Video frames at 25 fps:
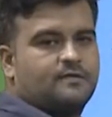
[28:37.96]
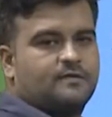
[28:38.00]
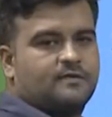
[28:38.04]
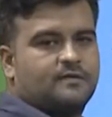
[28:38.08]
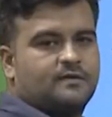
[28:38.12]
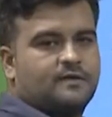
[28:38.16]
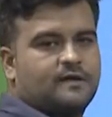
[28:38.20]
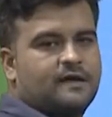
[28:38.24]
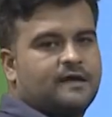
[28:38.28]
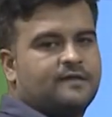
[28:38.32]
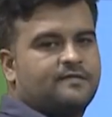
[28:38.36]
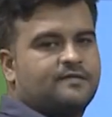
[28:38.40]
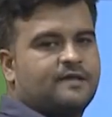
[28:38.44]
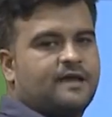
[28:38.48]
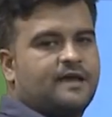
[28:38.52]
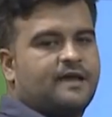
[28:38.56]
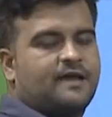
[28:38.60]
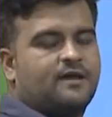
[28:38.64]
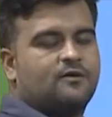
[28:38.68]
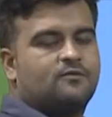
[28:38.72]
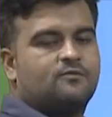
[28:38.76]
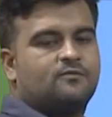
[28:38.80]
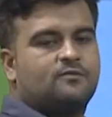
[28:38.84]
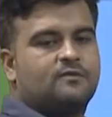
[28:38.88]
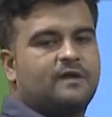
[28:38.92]
as I
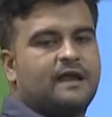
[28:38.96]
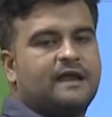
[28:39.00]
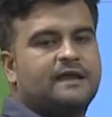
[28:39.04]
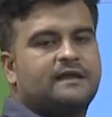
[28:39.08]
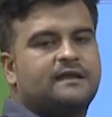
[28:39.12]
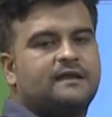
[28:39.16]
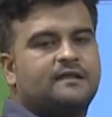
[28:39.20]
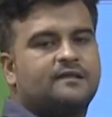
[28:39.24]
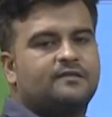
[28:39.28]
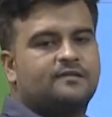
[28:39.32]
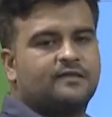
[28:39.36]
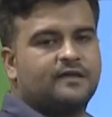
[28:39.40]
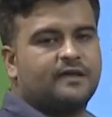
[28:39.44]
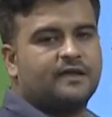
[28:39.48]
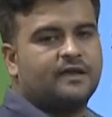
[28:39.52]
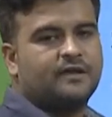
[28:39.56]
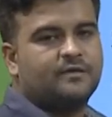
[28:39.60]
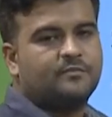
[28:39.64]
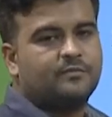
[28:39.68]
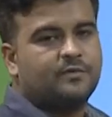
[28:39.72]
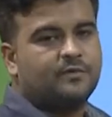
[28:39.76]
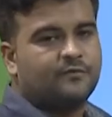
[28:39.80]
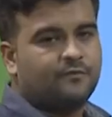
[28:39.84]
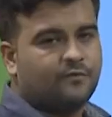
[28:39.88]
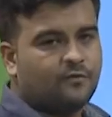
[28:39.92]
have rightly
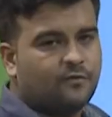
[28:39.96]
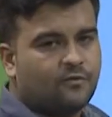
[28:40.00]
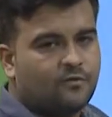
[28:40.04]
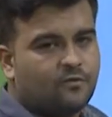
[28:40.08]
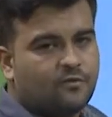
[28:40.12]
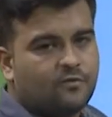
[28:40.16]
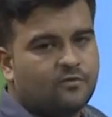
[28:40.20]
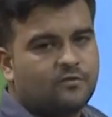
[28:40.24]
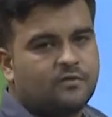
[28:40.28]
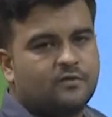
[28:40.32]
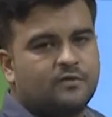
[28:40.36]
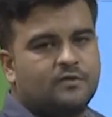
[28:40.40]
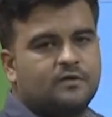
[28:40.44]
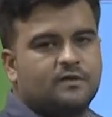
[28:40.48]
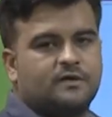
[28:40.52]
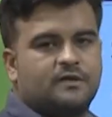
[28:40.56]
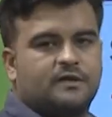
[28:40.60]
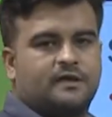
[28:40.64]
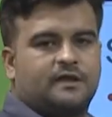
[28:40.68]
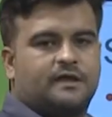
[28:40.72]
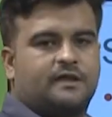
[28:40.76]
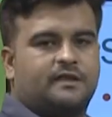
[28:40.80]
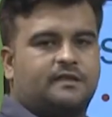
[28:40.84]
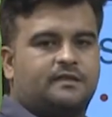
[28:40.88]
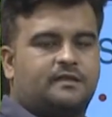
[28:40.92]
said before
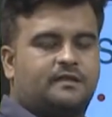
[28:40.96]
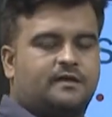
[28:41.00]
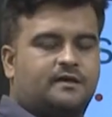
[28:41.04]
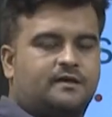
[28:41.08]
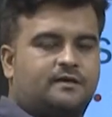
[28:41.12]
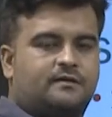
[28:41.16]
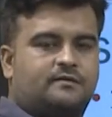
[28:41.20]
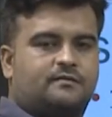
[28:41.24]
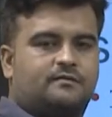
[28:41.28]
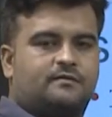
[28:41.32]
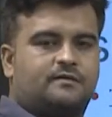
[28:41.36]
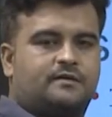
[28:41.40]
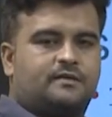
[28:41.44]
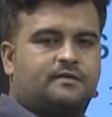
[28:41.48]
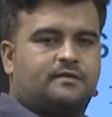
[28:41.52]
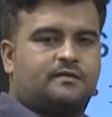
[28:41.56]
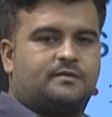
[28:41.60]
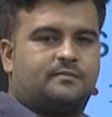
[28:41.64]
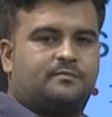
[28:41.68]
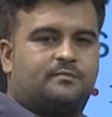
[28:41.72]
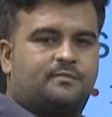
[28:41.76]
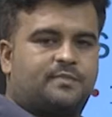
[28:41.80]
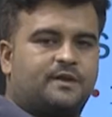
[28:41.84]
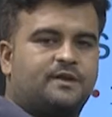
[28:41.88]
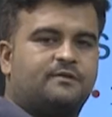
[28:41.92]
in the
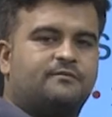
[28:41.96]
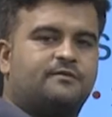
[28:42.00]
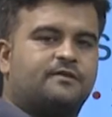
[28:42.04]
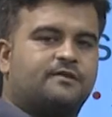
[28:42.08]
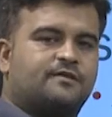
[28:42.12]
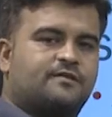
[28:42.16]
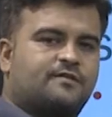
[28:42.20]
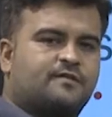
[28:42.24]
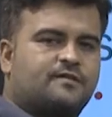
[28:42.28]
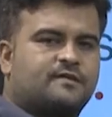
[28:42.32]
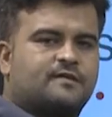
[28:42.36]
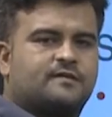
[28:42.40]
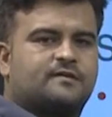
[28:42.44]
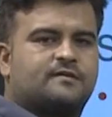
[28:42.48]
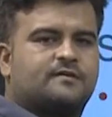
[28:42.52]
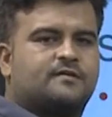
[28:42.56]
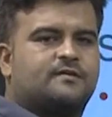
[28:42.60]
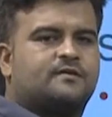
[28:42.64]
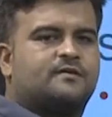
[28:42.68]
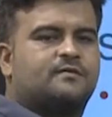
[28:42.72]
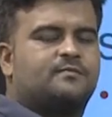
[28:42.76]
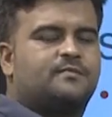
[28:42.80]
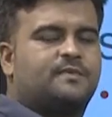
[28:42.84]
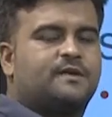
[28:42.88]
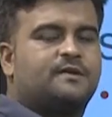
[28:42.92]
previous
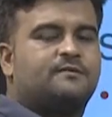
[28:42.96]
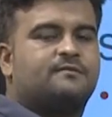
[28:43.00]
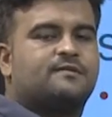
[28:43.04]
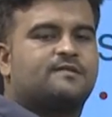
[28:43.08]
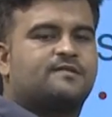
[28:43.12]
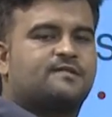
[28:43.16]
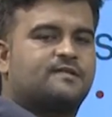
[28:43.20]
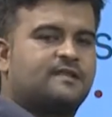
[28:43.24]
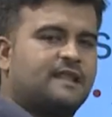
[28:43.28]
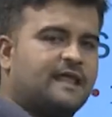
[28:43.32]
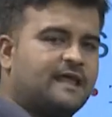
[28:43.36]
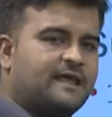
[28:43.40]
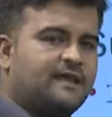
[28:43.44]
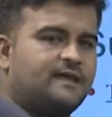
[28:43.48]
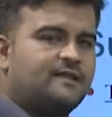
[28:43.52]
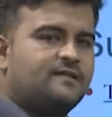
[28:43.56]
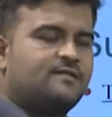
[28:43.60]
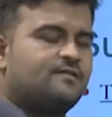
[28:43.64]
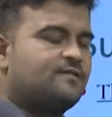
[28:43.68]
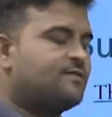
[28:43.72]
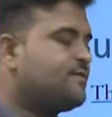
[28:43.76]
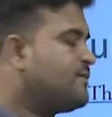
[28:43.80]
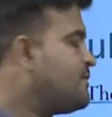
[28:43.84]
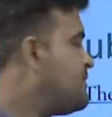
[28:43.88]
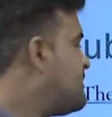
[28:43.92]
slides,